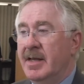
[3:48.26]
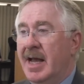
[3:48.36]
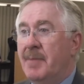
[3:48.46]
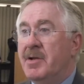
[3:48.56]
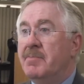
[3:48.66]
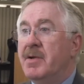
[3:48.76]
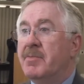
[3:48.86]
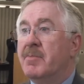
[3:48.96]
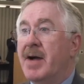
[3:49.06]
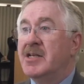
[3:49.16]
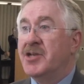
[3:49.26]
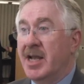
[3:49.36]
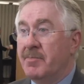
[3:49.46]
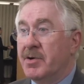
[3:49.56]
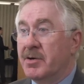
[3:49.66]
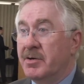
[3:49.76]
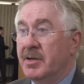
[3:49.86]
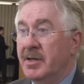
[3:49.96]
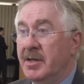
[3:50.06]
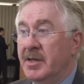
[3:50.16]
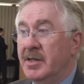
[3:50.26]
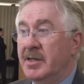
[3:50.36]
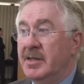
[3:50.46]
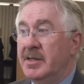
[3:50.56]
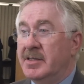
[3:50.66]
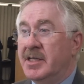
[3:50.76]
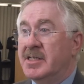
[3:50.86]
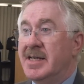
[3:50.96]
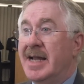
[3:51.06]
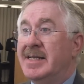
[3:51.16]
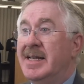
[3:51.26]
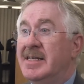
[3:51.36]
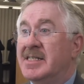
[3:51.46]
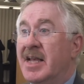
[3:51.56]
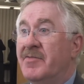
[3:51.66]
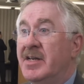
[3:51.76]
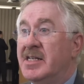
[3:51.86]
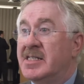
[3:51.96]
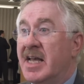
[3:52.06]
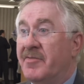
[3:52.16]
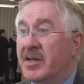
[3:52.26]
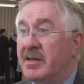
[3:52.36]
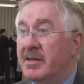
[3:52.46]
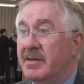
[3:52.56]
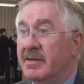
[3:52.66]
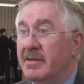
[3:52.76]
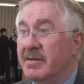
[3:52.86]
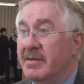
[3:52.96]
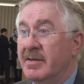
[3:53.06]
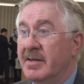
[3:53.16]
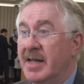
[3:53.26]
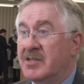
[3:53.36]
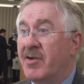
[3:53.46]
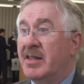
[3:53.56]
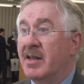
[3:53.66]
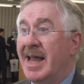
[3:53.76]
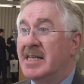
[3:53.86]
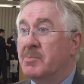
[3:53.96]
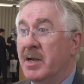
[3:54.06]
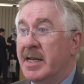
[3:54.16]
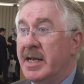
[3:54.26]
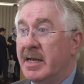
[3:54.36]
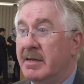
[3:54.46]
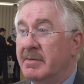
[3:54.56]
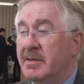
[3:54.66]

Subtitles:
I've been a member of my chamber since 1977. That's right, the last millennium.